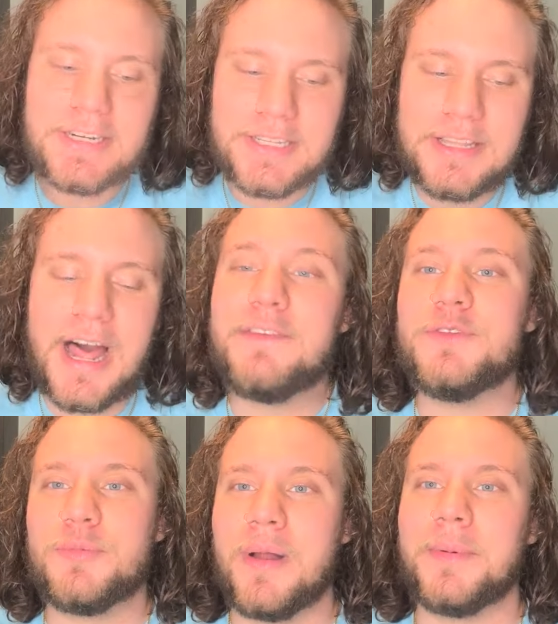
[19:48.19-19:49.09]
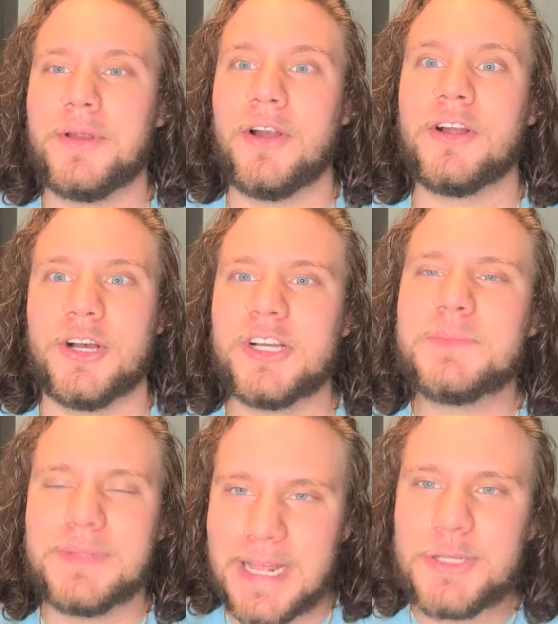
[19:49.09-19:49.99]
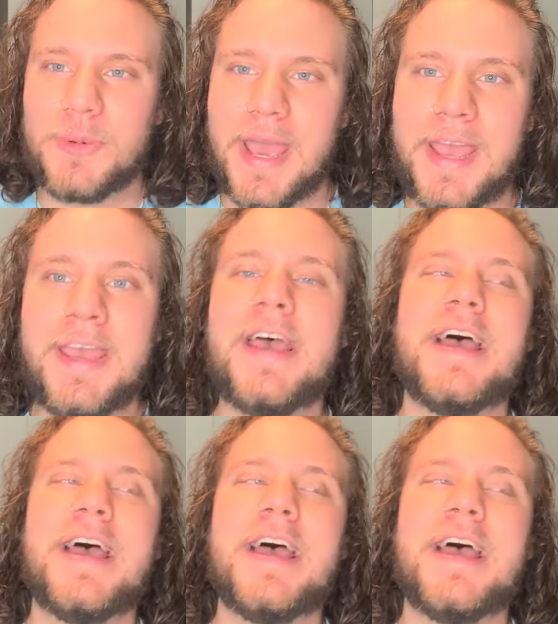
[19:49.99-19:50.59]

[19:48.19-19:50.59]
A lot of you probably aren't cooks, but that's okay.